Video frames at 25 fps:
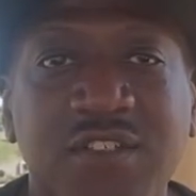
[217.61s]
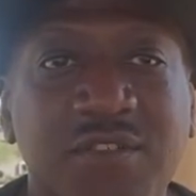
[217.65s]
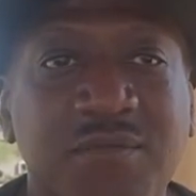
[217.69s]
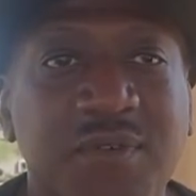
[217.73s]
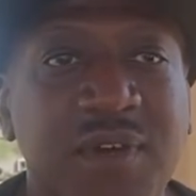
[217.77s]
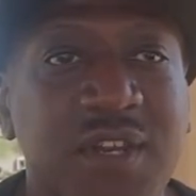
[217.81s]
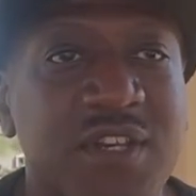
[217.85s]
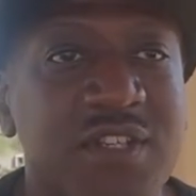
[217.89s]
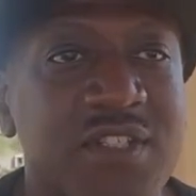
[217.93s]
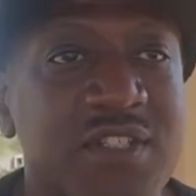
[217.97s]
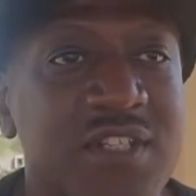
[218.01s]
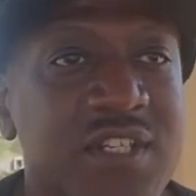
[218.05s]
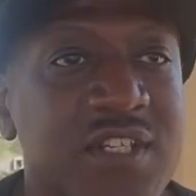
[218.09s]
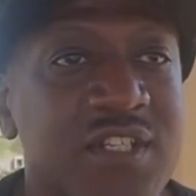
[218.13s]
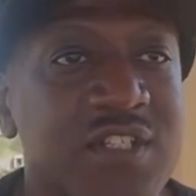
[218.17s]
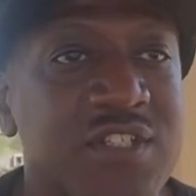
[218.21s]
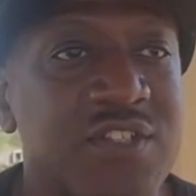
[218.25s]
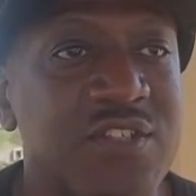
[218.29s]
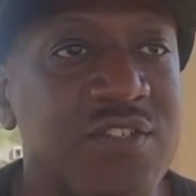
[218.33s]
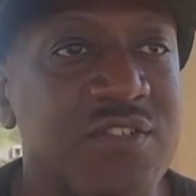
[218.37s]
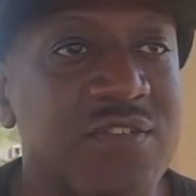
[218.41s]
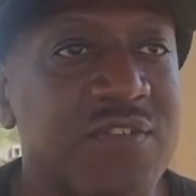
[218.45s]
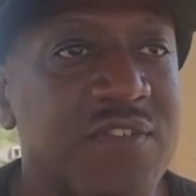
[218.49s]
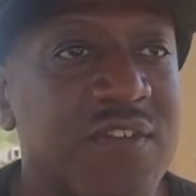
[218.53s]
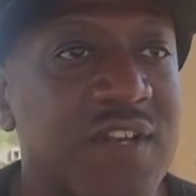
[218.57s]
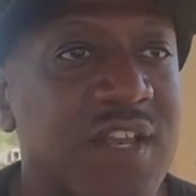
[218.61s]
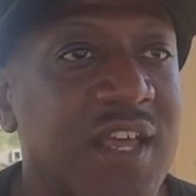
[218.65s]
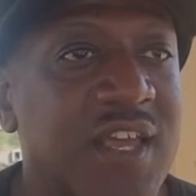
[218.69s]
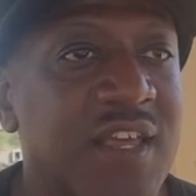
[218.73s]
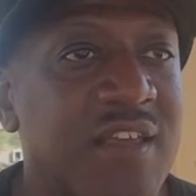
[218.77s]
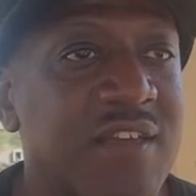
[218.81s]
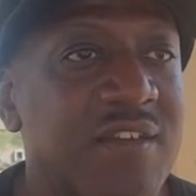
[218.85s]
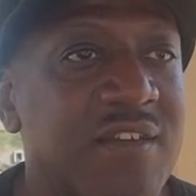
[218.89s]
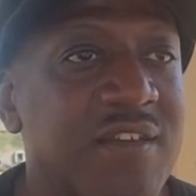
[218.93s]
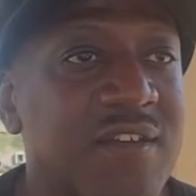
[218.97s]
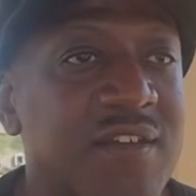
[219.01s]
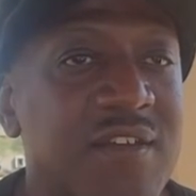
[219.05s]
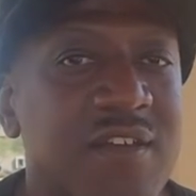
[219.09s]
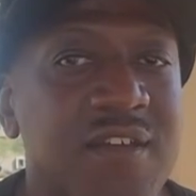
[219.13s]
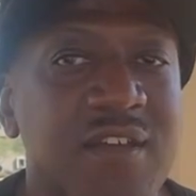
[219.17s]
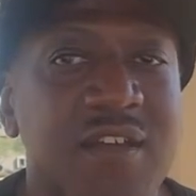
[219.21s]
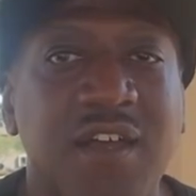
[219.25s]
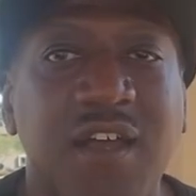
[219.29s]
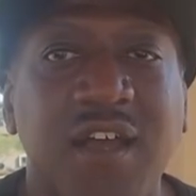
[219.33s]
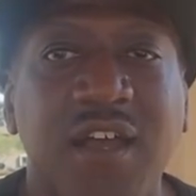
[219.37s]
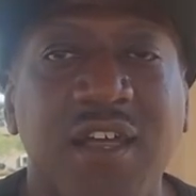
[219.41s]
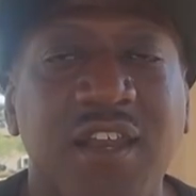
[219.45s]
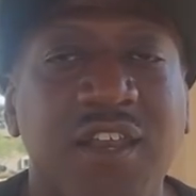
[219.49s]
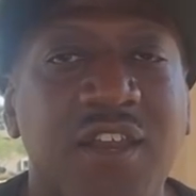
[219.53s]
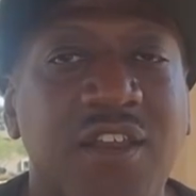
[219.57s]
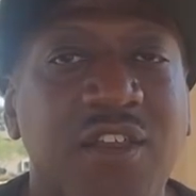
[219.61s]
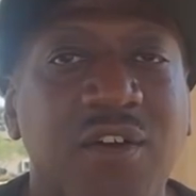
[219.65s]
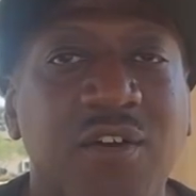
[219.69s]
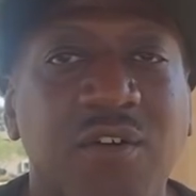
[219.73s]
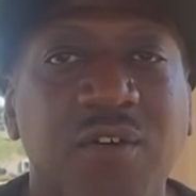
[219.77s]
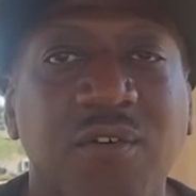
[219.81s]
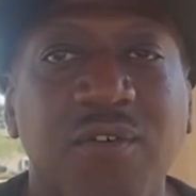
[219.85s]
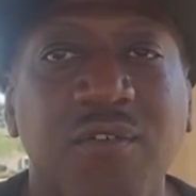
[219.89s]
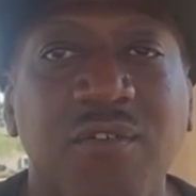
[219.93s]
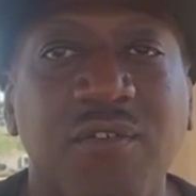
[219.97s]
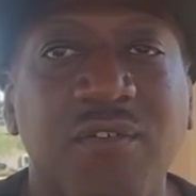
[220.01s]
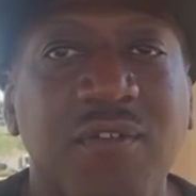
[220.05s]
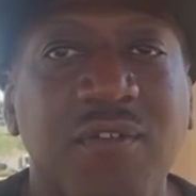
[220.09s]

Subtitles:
So why not sell it to you for, like, I don't know,